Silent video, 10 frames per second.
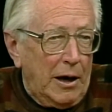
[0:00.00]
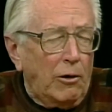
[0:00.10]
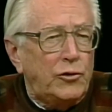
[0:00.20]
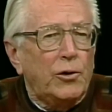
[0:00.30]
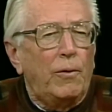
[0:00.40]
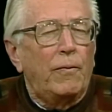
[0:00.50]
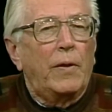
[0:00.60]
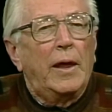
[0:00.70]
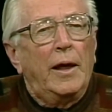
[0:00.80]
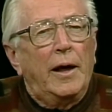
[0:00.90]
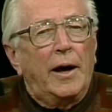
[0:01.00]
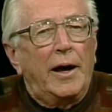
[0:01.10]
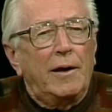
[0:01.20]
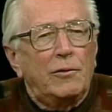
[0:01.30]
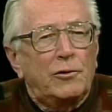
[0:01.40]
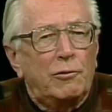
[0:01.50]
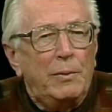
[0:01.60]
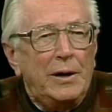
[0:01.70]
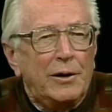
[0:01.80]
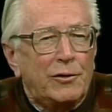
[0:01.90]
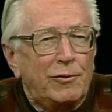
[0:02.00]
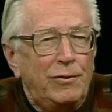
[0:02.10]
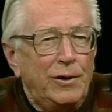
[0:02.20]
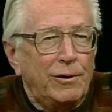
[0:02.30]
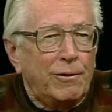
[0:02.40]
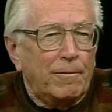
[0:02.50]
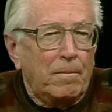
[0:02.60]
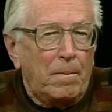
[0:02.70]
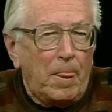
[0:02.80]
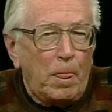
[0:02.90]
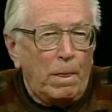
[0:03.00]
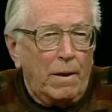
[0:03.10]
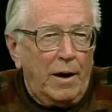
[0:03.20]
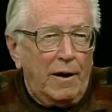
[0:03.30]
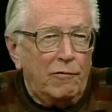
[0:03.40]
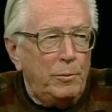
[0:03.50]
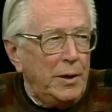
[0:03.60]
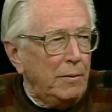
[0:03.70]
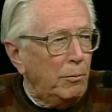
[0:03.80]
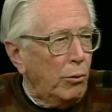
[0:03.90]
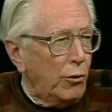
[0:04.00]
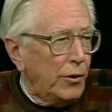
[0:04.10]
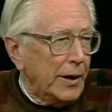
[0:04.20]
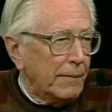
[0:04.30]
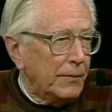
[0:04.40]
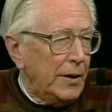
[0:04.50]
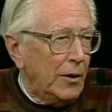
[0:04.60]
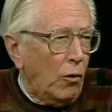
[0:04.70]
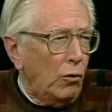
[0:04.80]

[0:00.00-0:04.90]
Also, I have a tremendous fear of being boring.